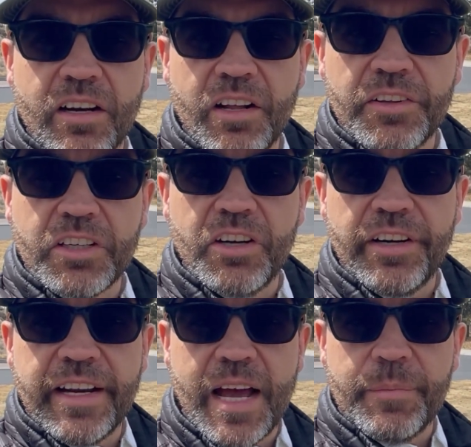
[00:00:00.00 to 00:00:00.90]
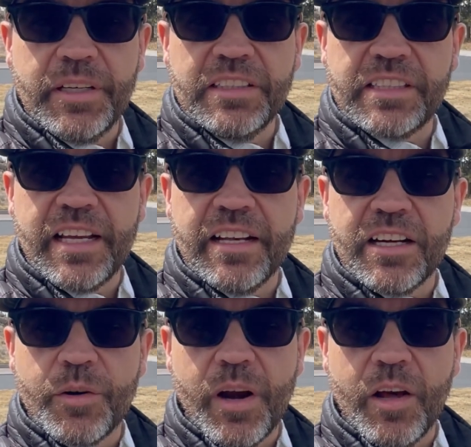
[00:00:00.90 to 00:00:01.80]
on all the current happenings in
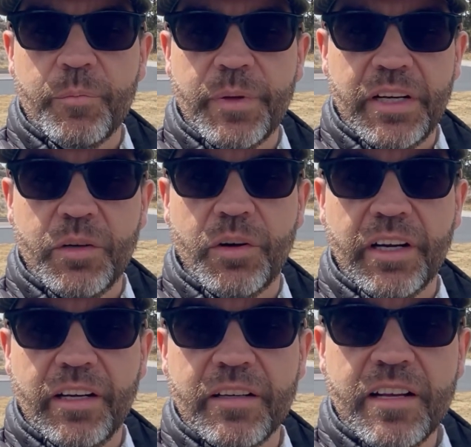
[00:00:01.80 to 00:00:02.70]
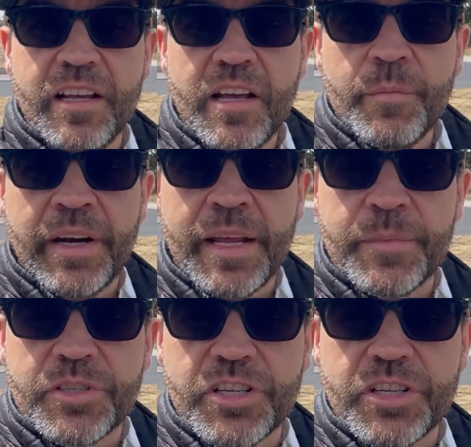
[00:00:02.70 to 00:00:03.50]
and around Bend, Oregon. My name is